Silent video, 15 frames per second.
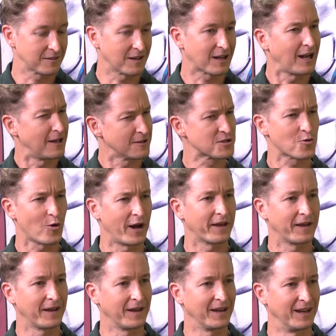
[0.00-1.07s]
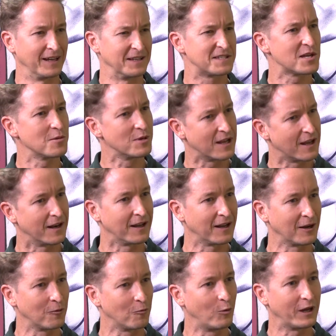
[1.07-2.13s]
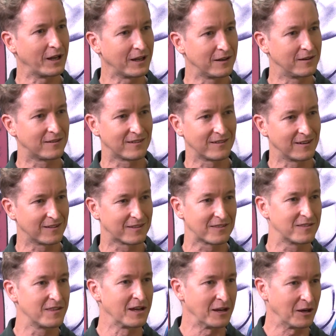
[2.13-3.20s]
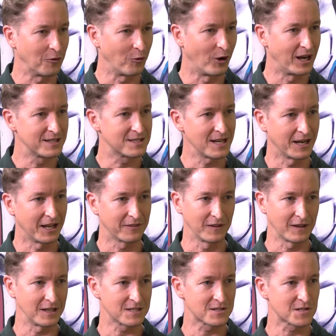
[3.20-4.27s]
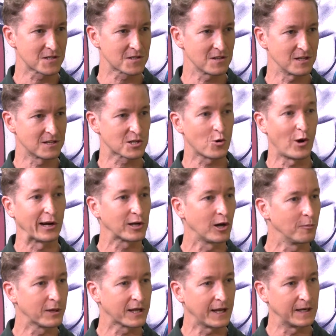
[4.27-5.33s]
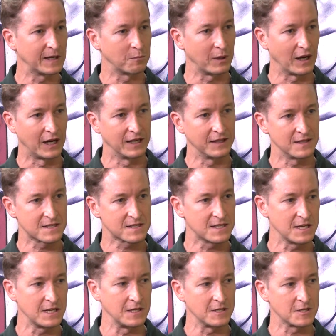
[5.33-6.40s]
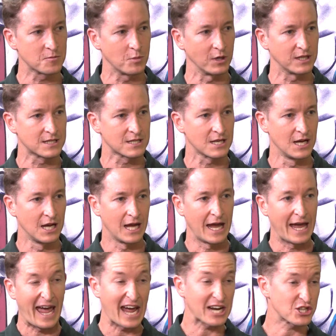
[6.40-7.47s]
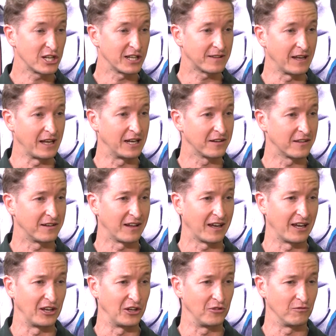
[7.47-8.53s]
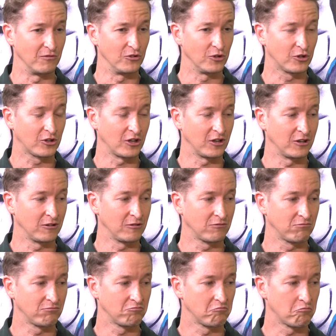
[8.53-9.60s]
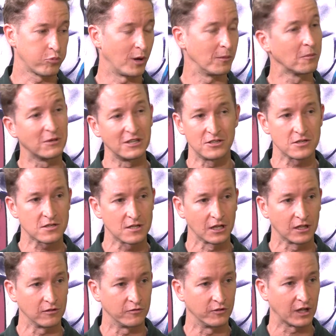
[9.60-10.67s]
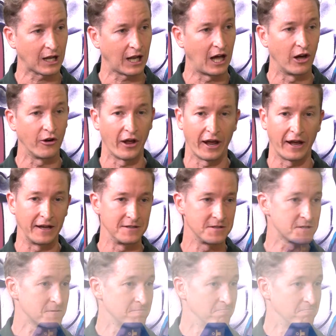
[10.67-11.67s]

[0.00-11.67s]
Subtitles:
cloud's quite a intimidating, weird thing, right? Yeah. And I think it's quite complicated behind the scenes, but actually at the end of the day, you can probably just think of the cloud as